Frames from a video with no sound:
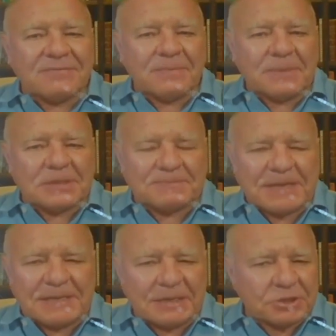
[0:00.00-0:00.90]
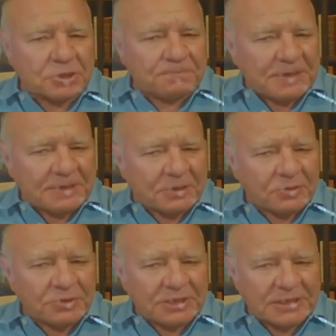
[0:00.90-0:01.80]
government spending should be
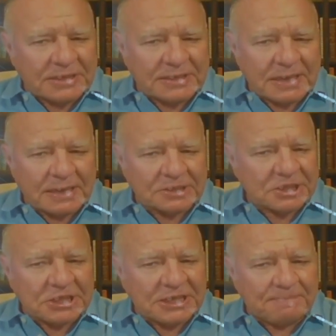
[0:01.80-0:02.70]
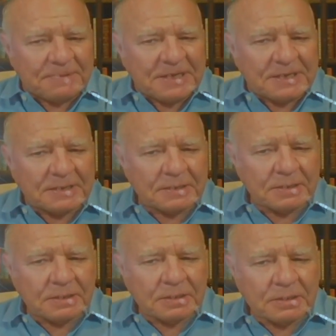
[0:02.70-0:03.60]
included in uh, GDP.
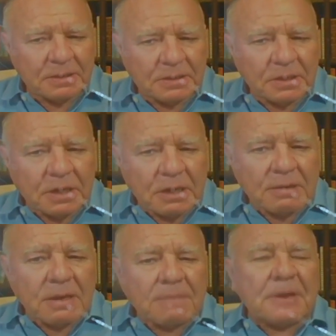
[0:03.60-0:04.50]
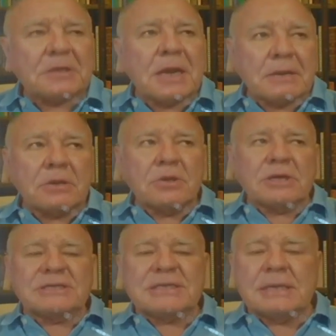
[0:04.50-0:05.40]
Right. It should be deducted. But uh, you
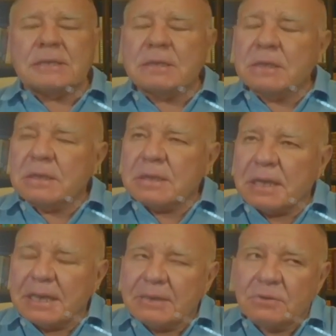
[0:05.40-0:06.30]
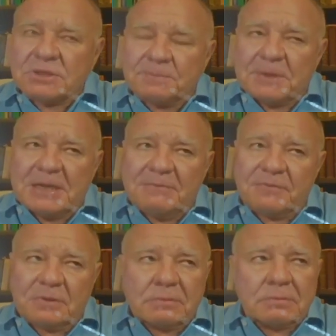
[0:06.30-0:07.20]
understand? I also
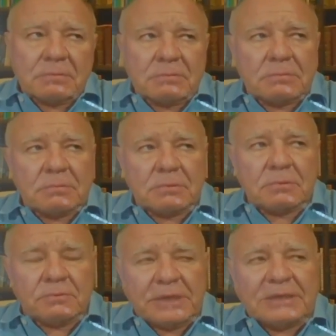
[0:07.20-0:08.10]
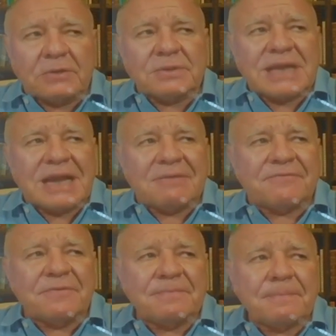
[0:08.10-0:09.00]
believe we don't
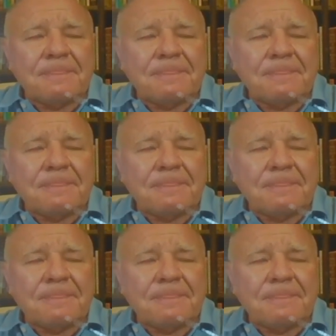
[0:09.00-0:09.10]
have